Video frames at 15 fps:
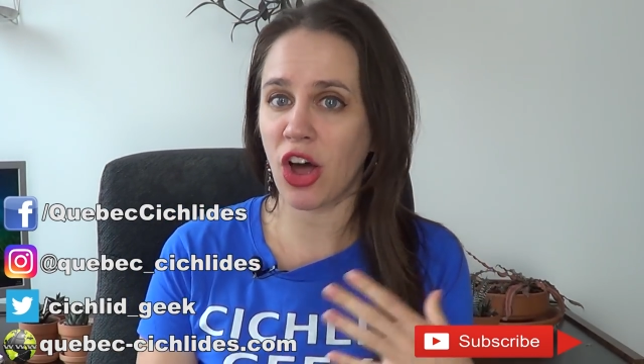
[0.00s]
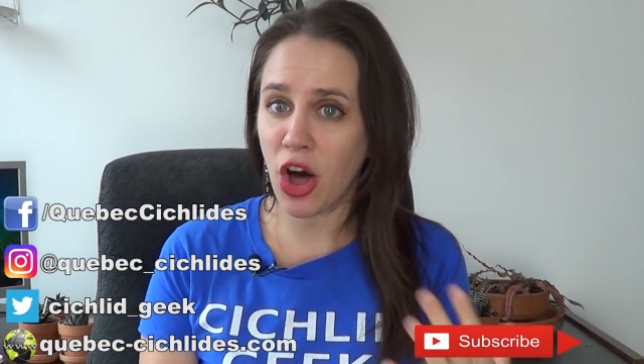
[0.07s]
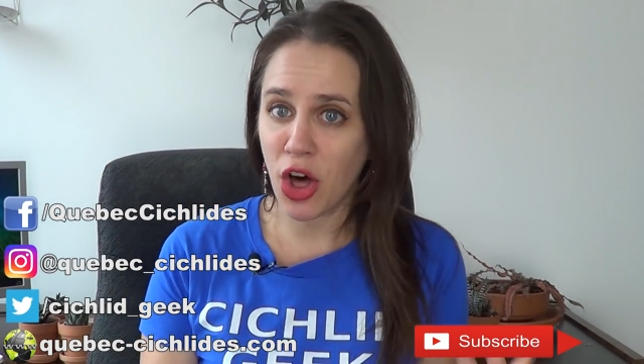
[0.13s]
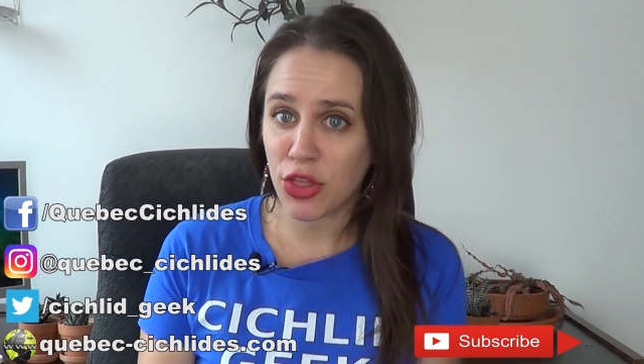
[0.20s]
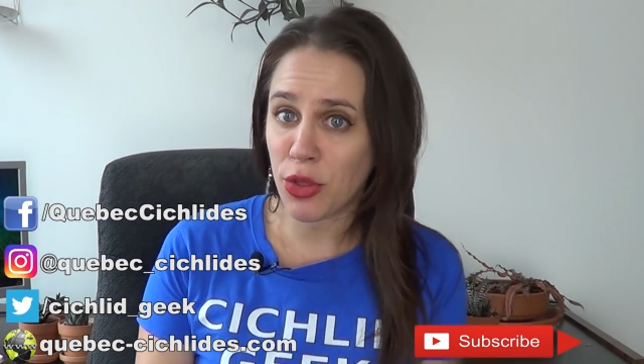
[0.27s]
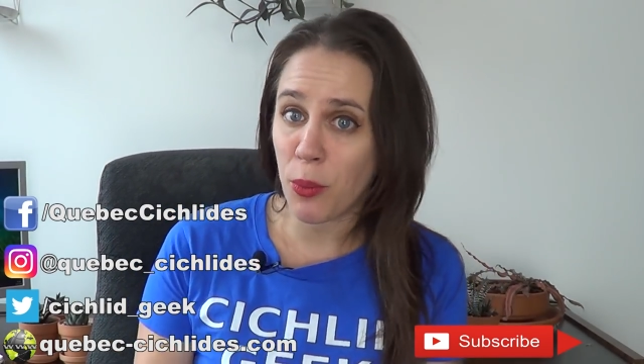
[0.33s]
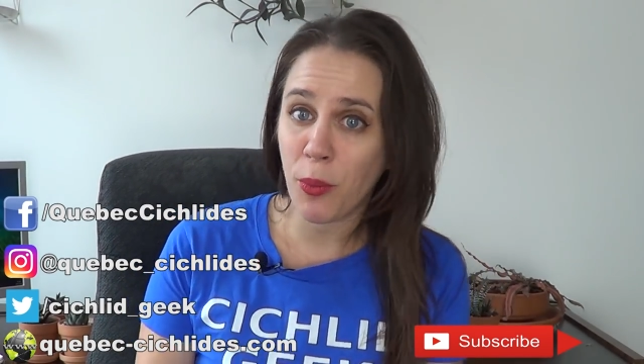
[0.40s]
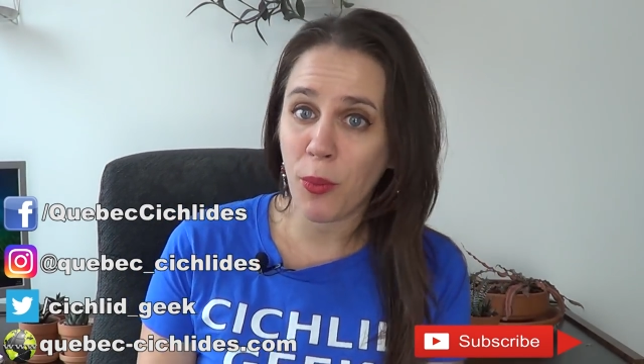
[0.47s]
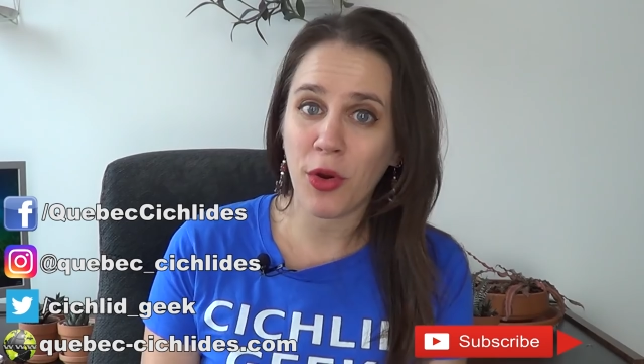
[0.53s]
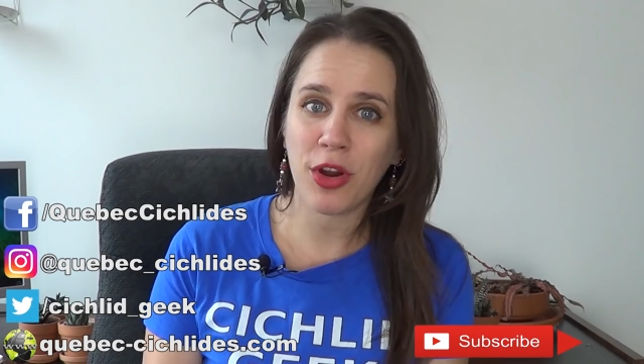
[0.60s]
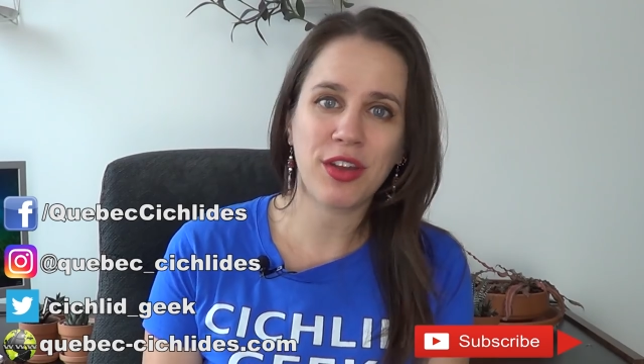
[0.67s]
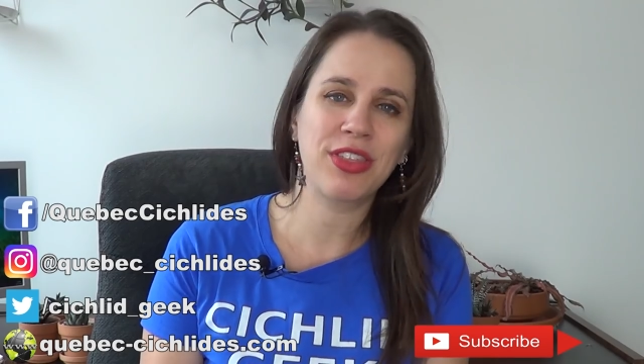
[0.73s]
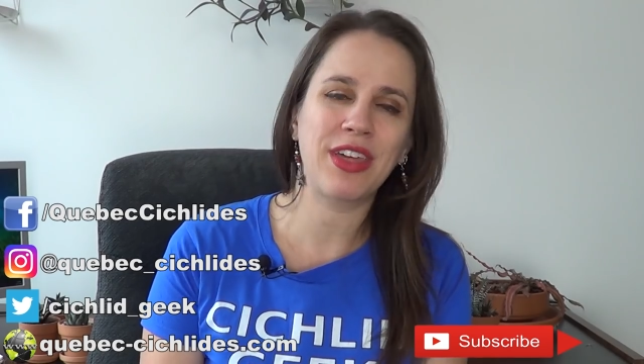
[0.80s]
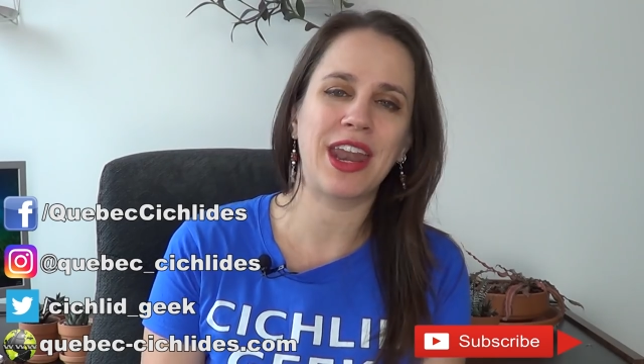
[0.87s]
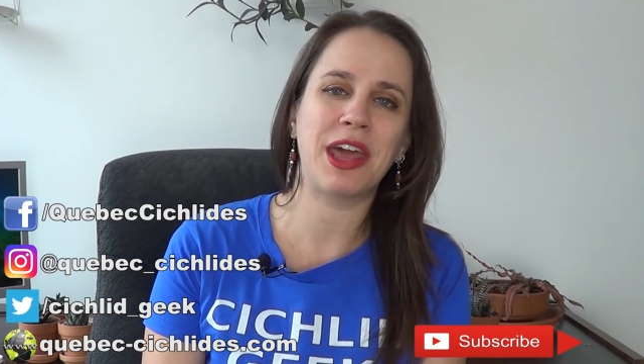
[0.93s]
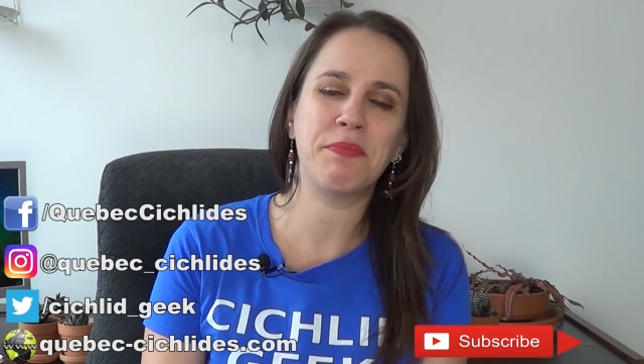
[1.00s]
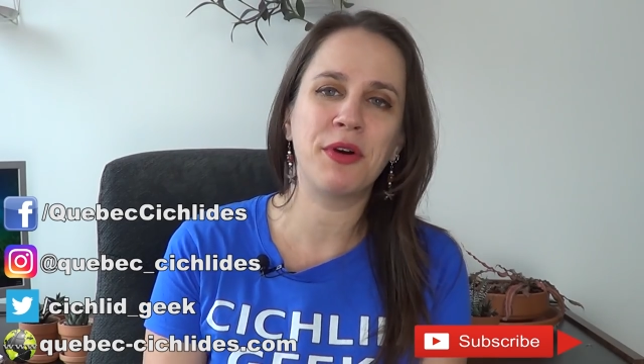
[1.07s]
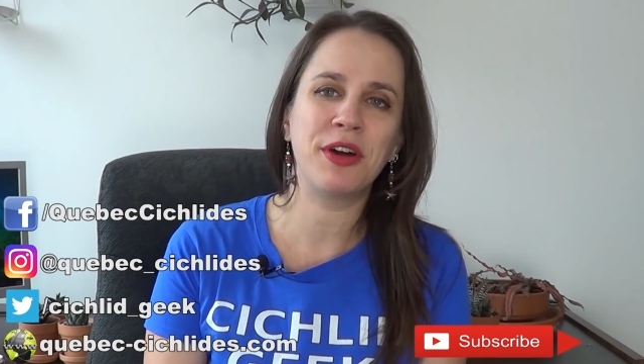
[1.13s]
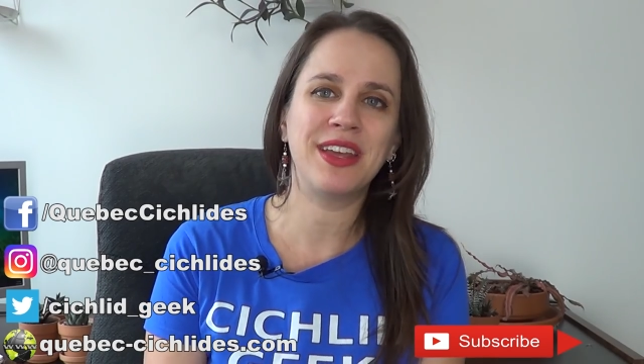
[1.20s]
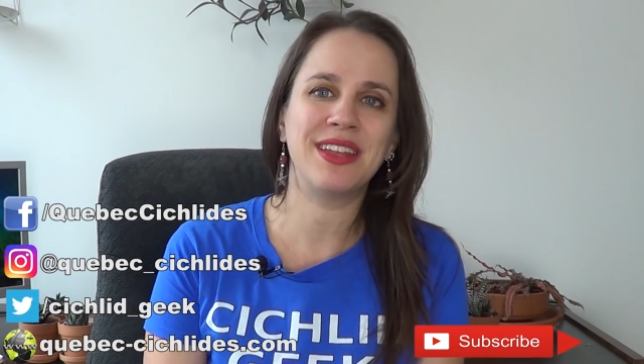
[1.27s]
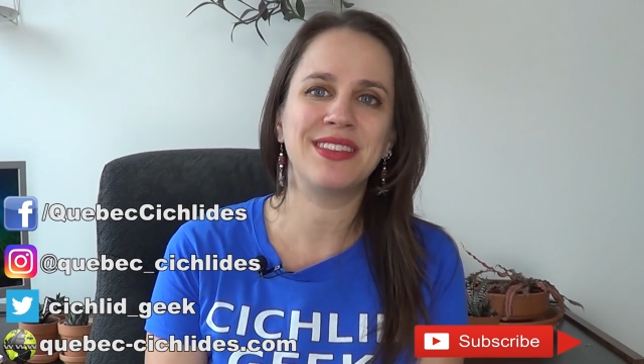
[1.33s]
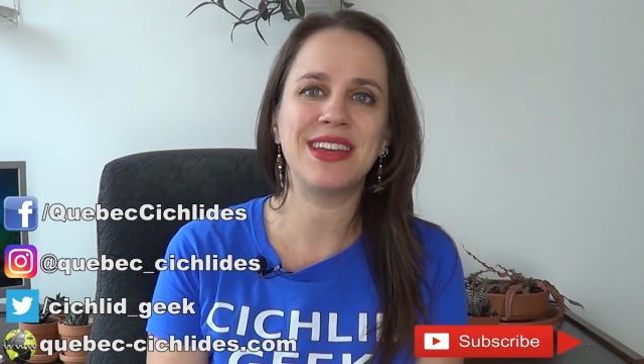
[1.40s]
all the work that I
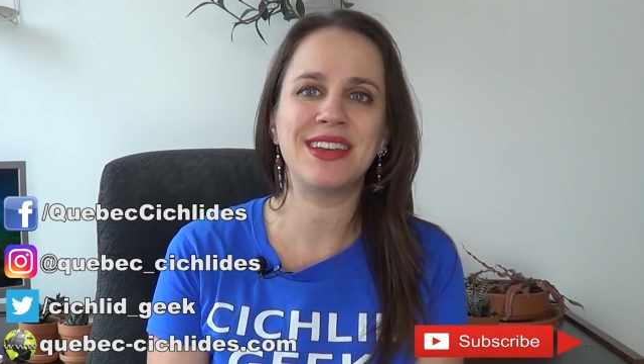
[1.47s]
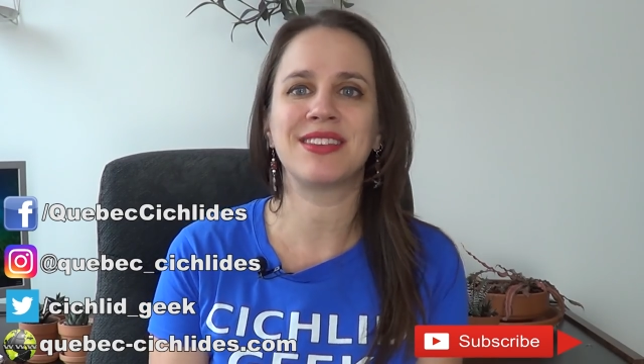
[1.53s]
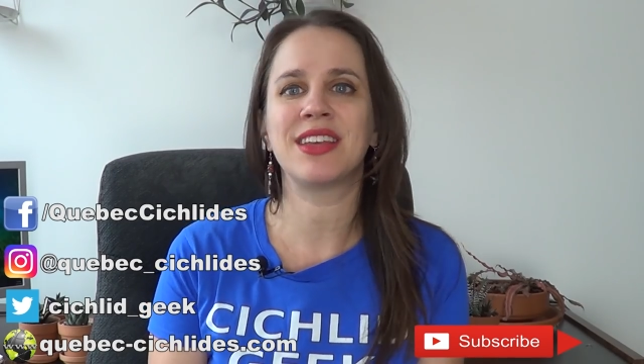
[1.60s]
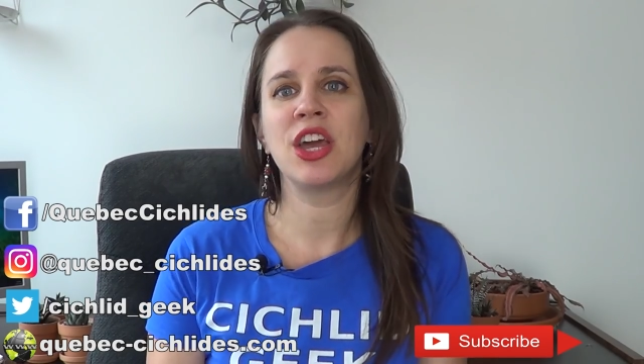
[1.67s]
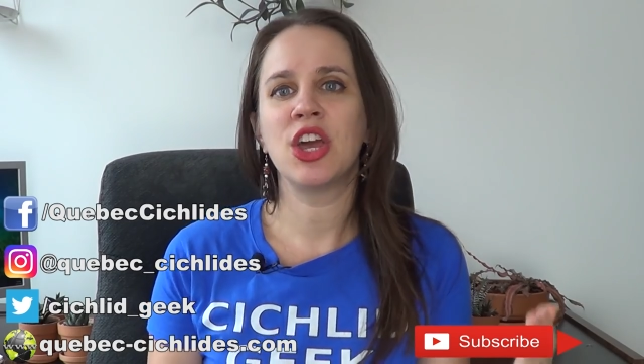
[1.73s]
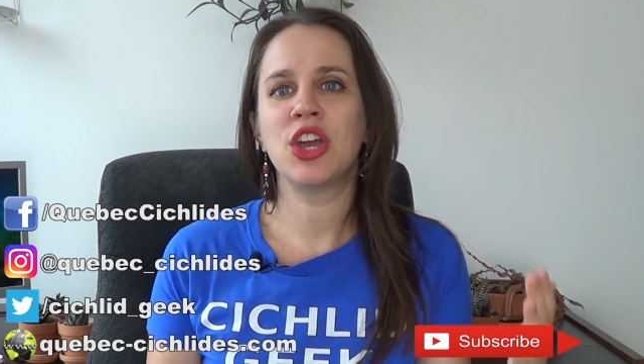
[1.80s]
put in it,